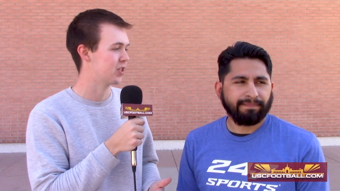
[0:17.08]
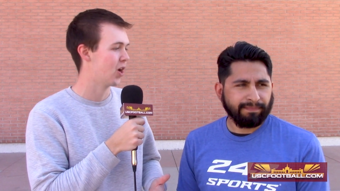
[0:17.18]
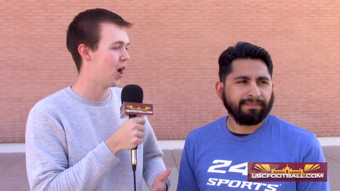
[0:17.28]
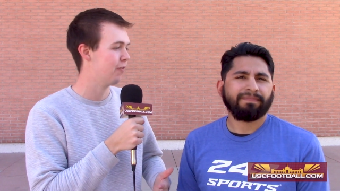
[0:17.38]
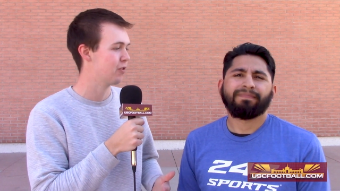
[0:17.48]

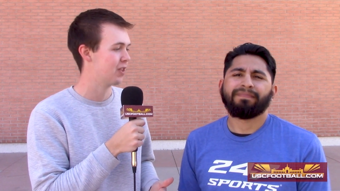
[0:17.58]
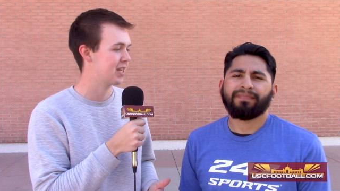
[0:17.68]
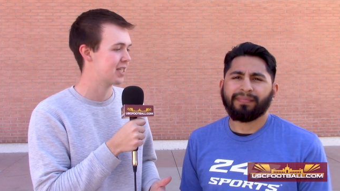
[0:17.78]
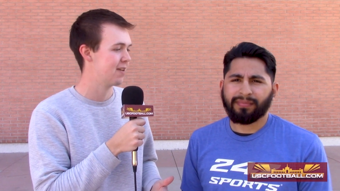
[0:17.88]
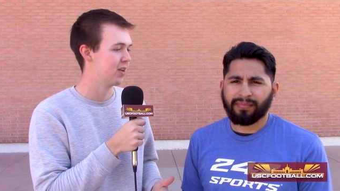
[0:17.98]
Speaker 1: gone for
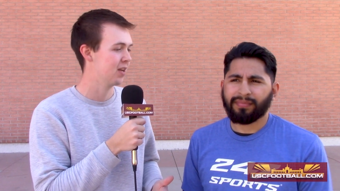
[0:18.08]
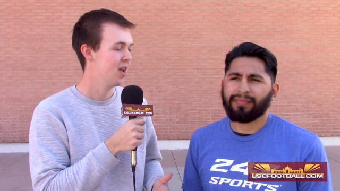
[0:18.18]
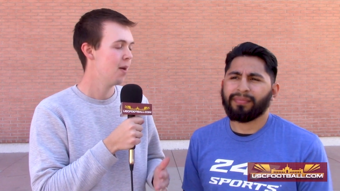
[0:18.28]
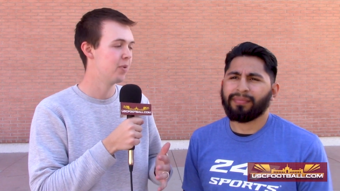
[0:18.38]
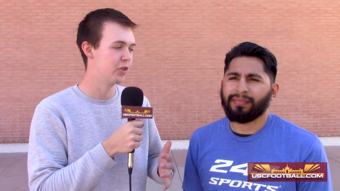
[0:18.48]
Thanksgiving,
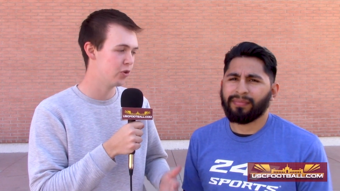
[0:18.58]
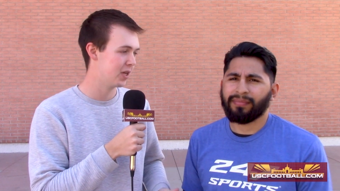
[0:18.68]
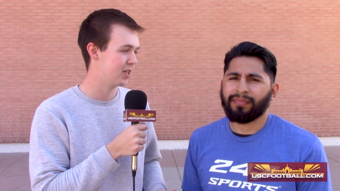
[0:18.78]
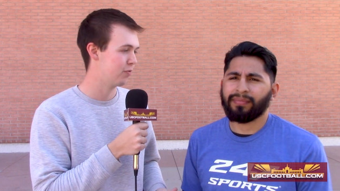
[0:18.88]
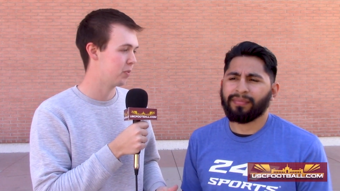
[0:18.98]
but the
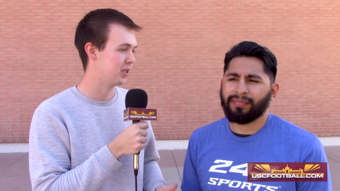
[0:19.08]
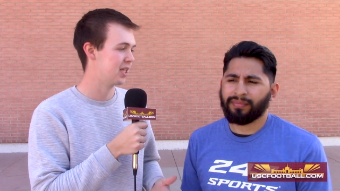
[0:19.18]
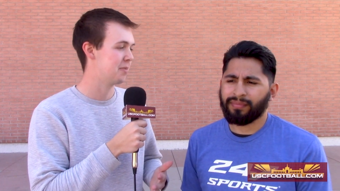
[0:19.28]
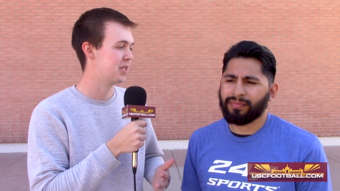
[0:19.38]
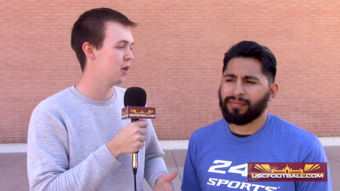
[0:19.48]
USC football
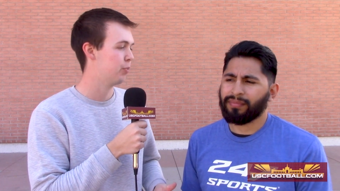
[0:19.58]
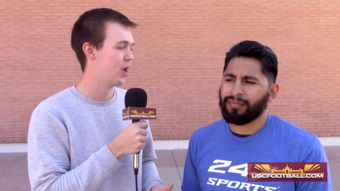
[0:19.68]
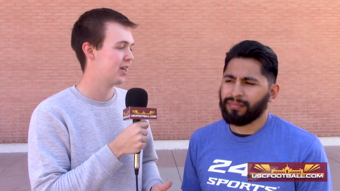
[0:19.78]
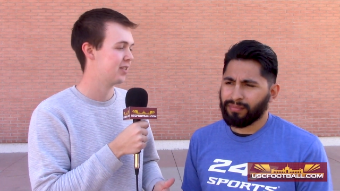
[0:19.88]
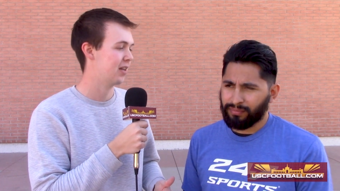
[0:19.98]
team still
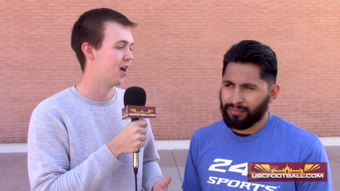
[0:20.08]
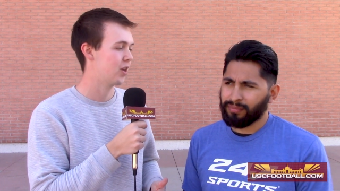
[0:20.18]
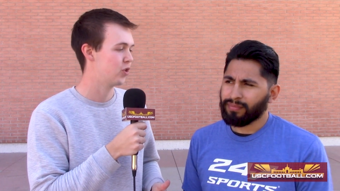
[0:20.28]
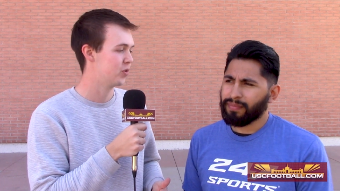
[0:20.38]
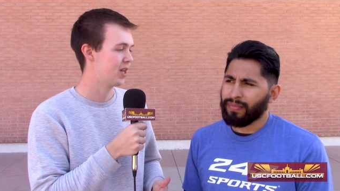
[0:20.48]
practicing on a
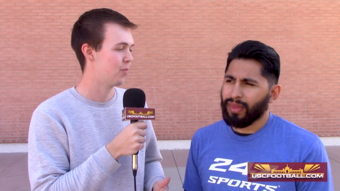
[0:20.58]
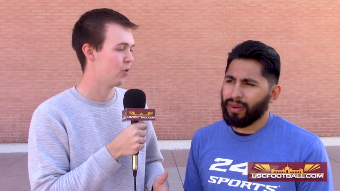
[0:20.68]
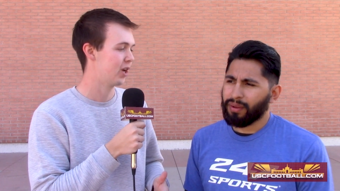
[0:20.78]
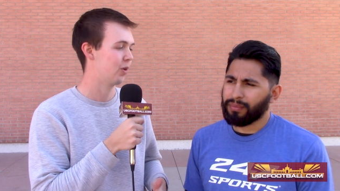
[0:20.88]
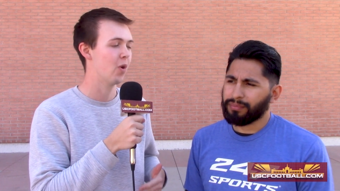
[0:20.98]
Tuesday
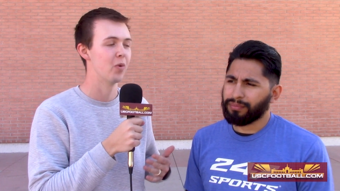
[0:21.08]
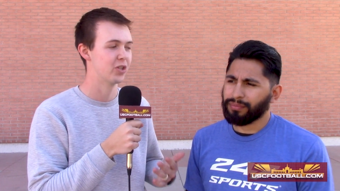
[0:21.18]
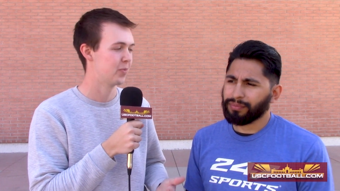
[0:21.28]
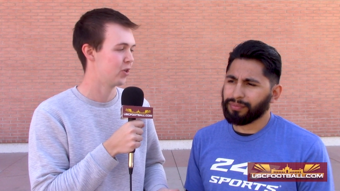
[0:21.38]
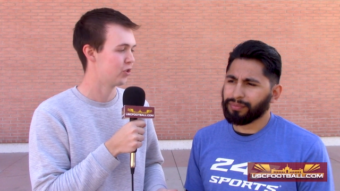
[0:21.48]
morning. What were
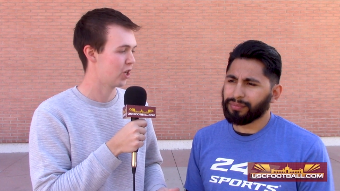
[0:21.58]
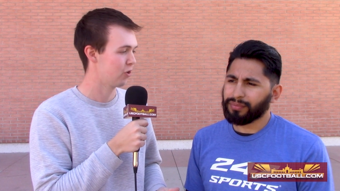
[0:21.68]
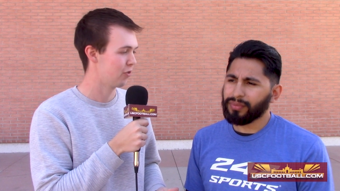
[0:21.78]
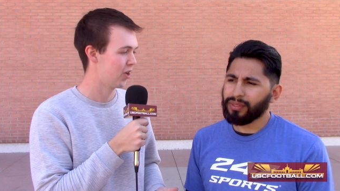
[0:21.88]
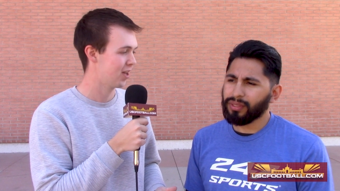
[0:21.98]
some of your
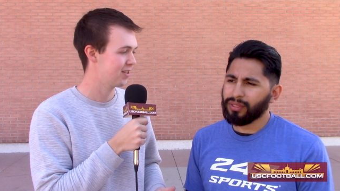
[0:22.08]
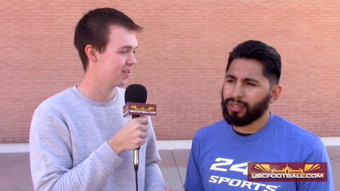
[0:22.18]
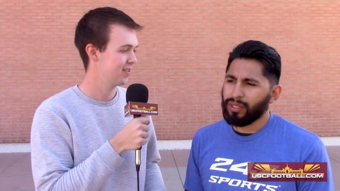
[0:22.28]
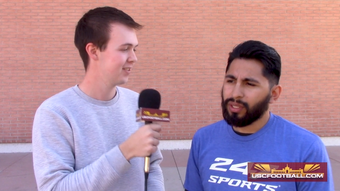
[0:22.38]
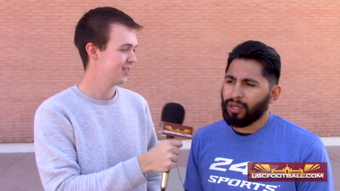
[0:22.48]
general thoughts?
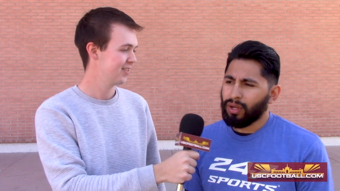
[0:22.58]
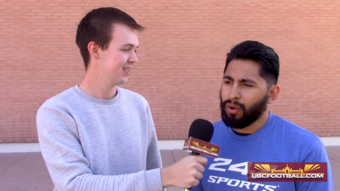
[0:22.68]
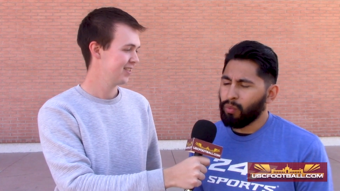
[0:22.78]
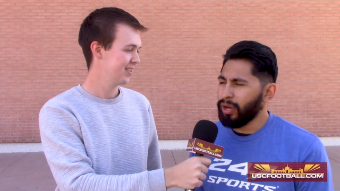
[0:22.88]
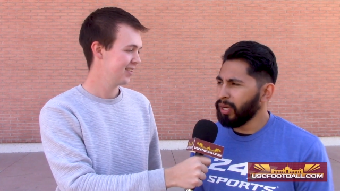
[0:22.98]

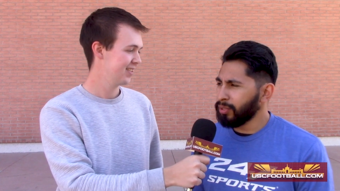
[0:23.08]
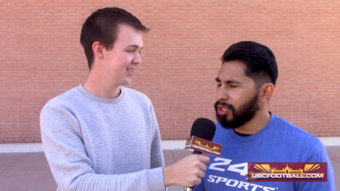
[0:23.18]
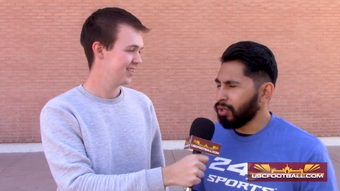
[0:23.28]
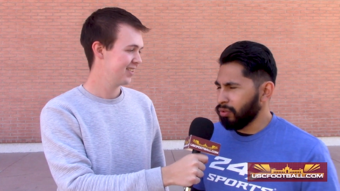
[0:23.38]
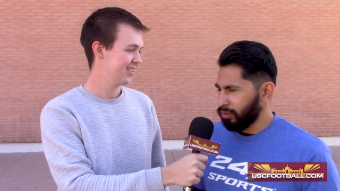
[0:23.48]
Speaker 2: One, it was
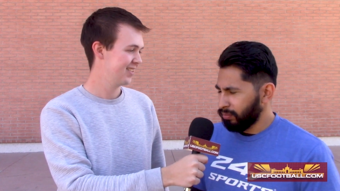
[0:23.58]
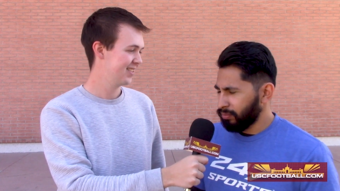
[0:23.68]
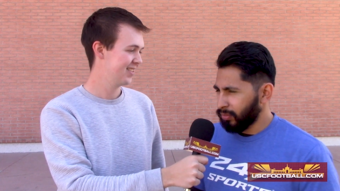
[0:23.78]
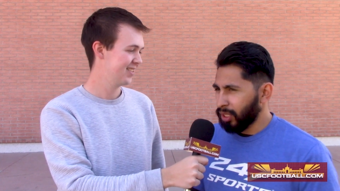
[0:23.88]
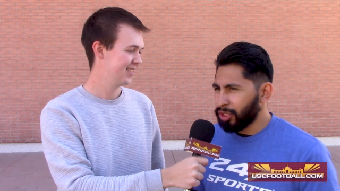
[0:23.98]
cold.
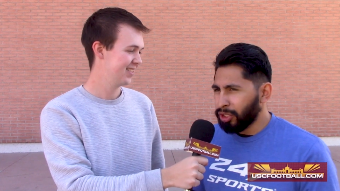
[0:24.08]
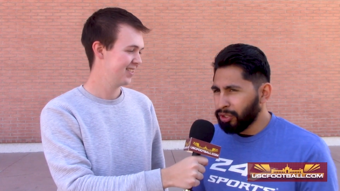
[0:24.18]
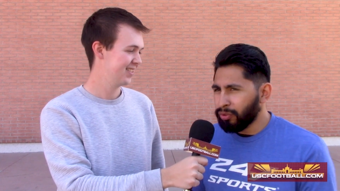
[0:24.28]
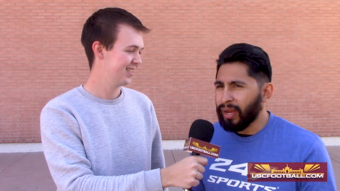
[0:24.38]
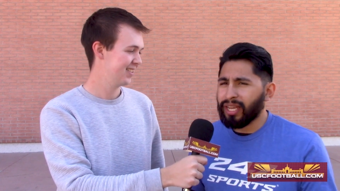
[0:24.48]

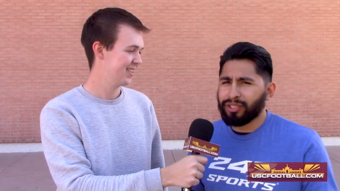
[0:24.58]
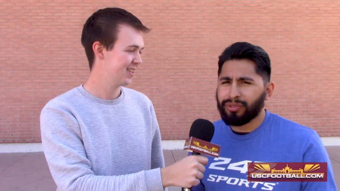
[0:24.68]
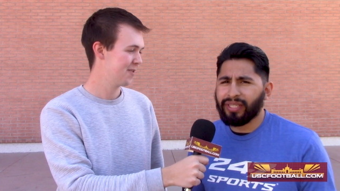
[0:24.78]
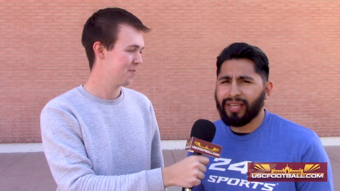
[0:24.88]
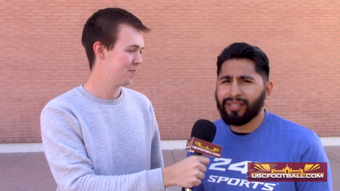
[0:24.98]
Two, as you
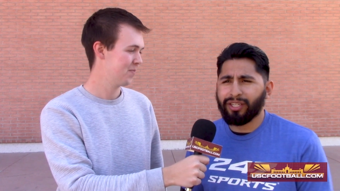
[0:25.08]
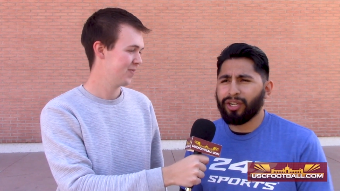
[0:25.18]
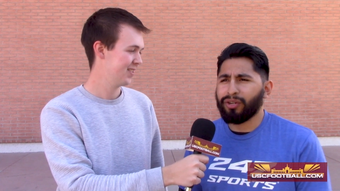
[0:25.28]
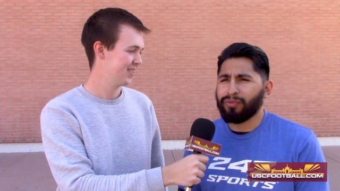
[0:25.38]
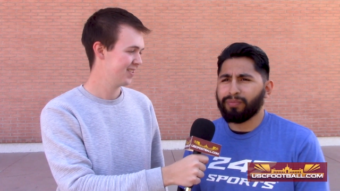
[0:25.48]
said,
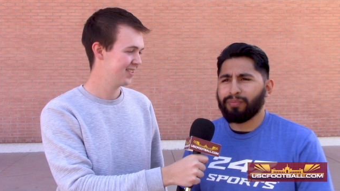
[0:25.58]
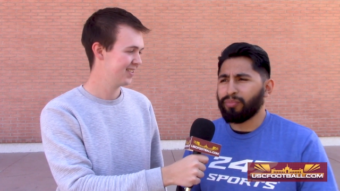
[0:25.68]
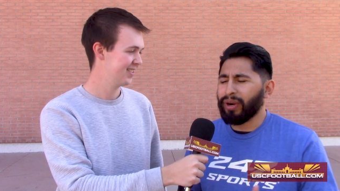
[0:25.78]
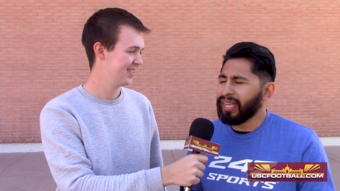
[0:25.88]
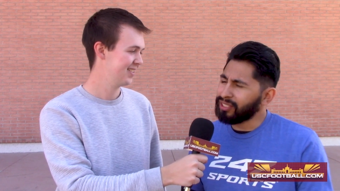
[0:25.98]

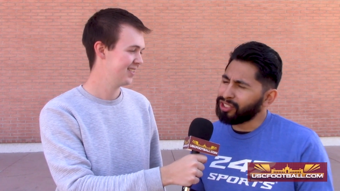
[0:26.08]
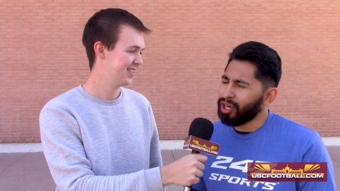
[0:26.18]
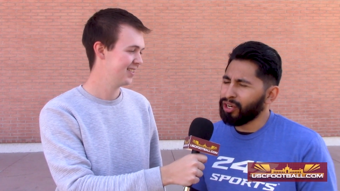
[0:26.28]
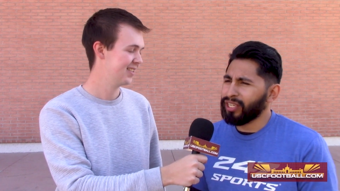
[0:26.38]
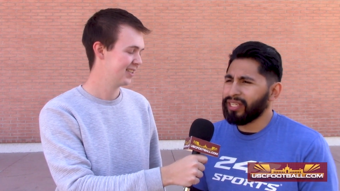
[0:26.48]
break has
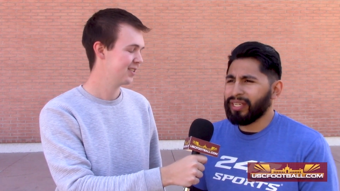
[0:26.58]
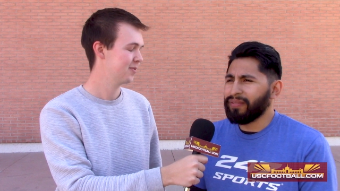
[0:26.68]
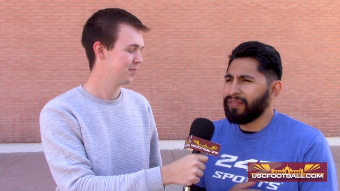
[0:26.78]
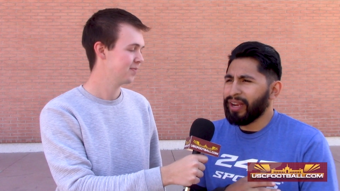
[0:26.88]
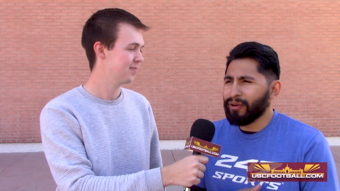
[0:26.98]
started,
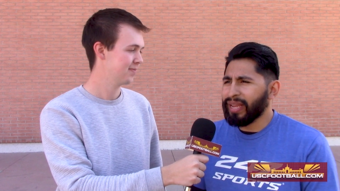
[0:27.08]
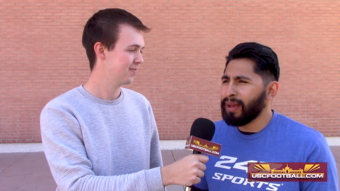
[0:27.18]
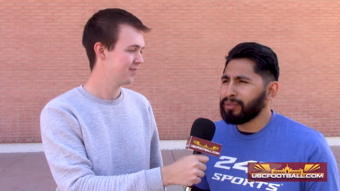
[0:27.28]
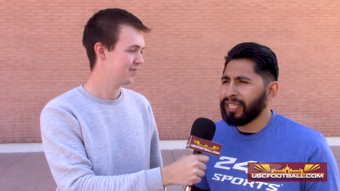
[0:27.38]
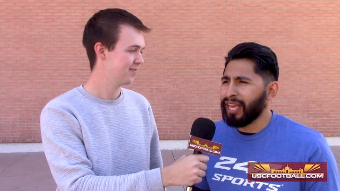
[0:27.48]
very
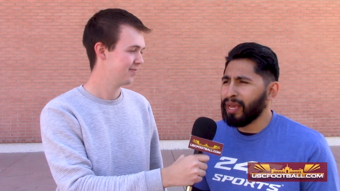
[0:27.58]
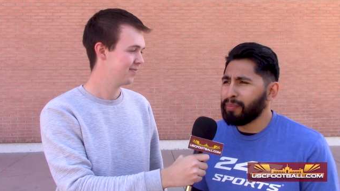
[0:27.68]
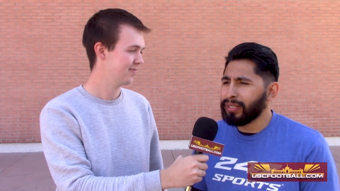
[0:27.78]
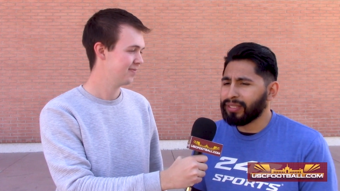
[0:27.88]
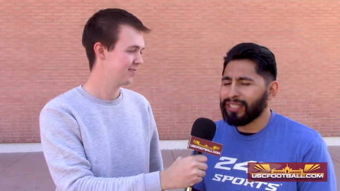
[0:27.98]
empty
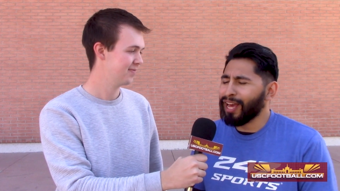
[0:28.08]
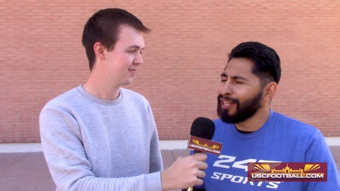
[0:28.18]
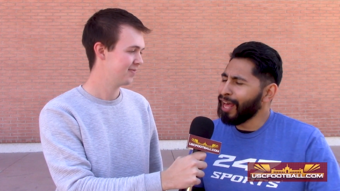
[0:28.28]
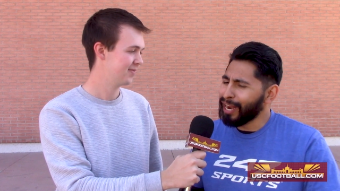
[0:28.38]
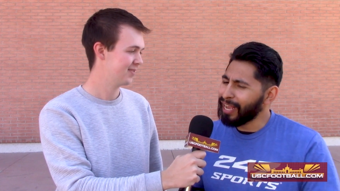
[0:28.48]
campus, not a lot of